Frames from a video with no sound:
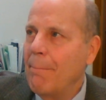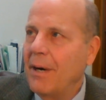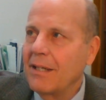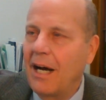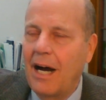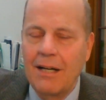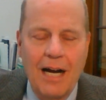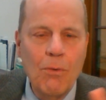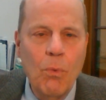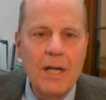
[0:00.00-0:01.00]
but I,
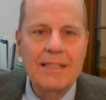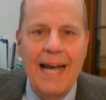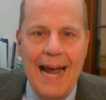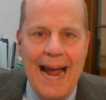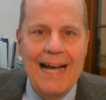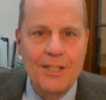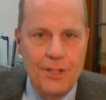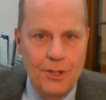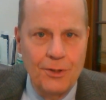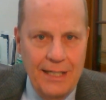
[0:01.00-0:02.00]
I want to
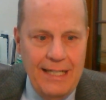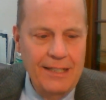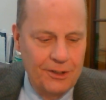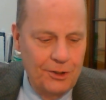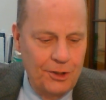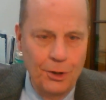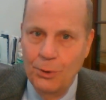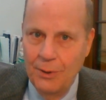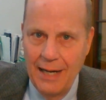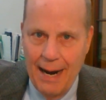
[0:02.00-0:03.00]
add to these
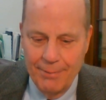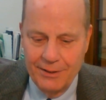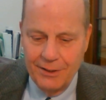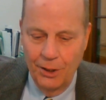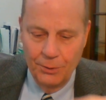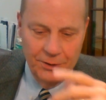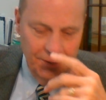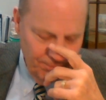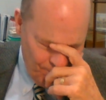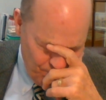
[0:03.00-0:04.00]
two
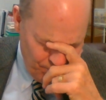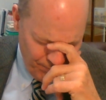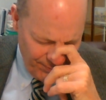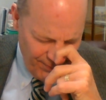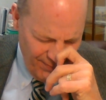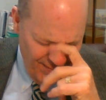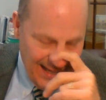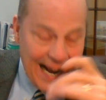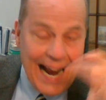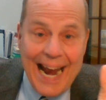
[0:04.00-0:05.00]
episodes
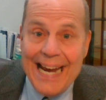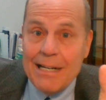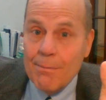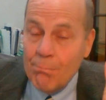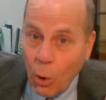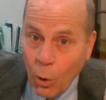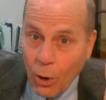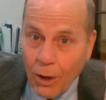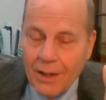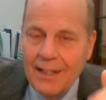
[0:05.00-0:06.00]
eight
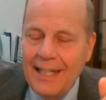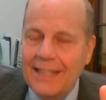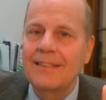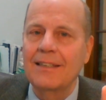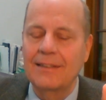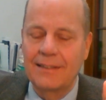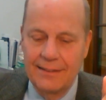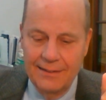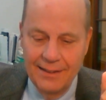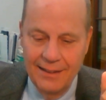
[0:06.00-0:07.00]
more
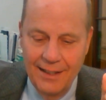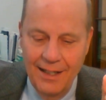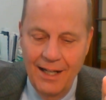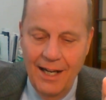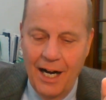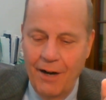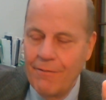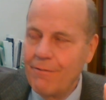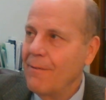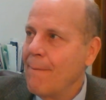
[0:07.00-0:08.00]
instances
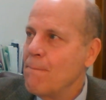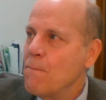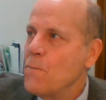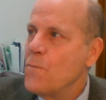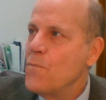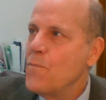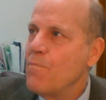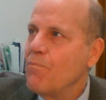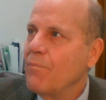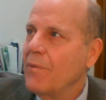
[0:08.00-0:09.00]
of
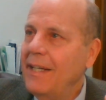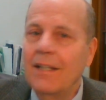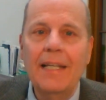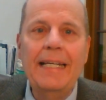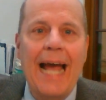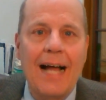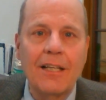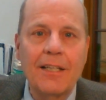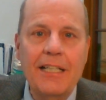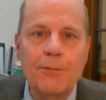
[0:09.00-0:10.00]

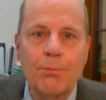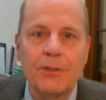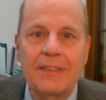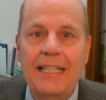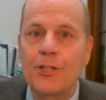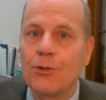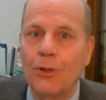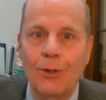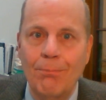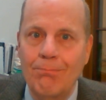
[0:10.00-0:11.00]
illegalities,
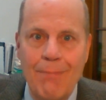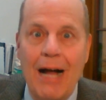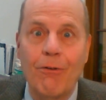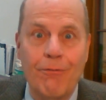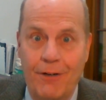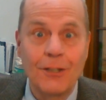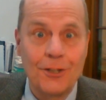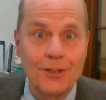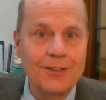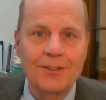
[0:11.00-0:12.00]
procedural
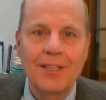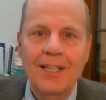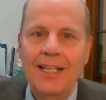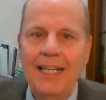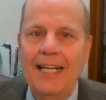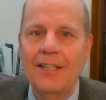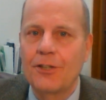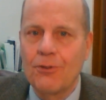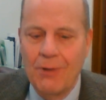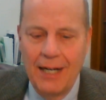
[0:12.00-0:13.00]
malfunctions, in the
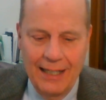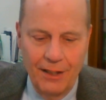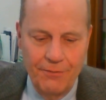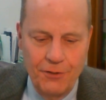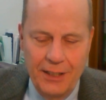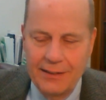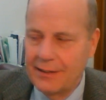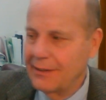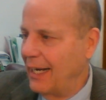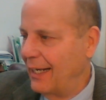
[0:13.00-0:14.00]
trial of
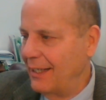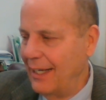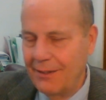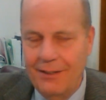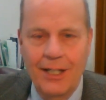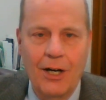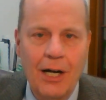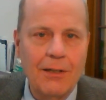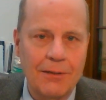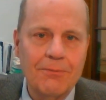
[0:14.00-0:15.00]
Jesus. And, and you know,
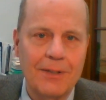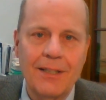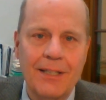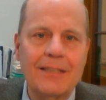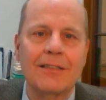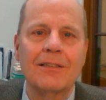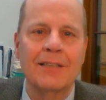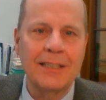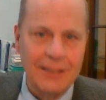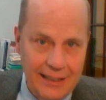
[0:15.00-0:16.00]
uh, this,
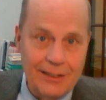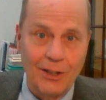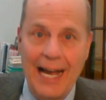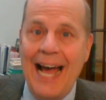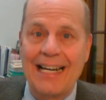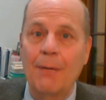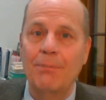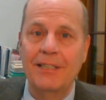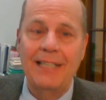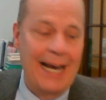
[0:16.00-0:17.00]
this list will add
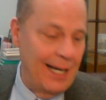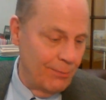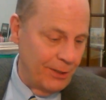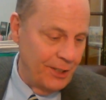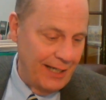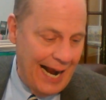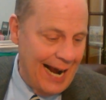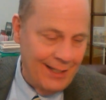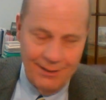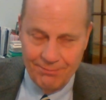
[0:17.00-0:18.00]
up to 10 when you,
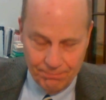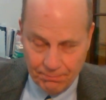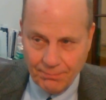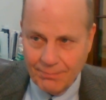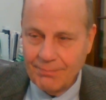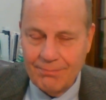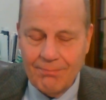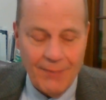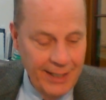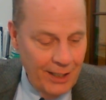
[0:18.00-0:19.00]
at,
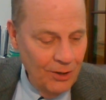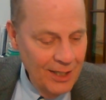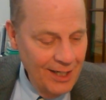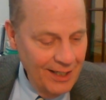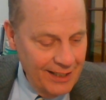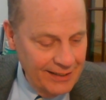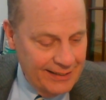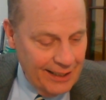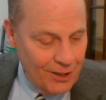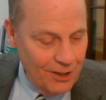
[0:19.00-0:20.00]
you know,
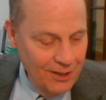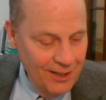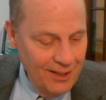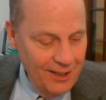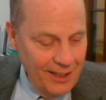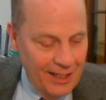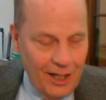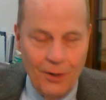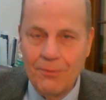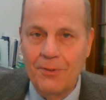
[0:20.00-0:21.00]
consider, you
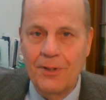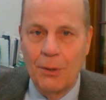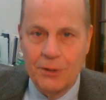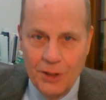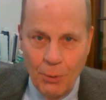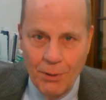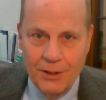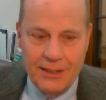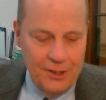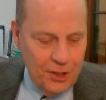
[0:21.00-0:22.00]
know, there was no
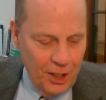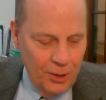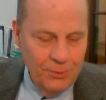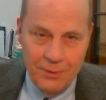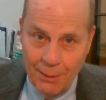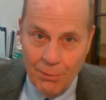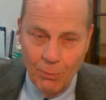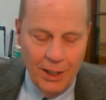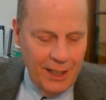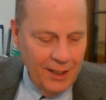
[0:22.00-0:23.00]
mercy shown, number
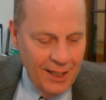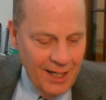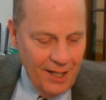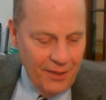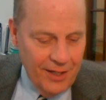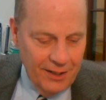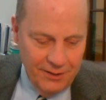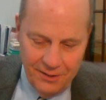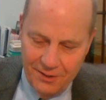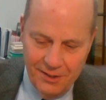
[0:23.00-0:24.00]
one.
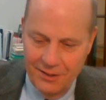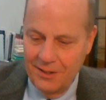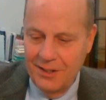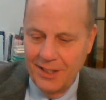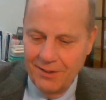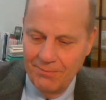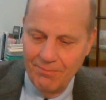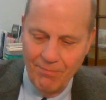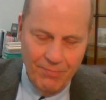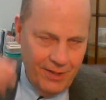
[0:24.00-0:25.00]
There, the,
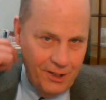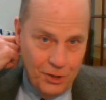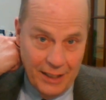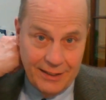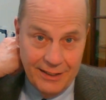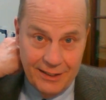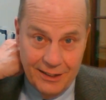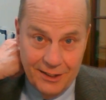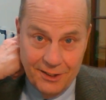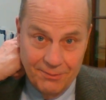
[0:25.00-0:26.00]
the
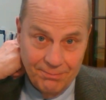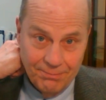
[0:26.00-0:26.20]
justices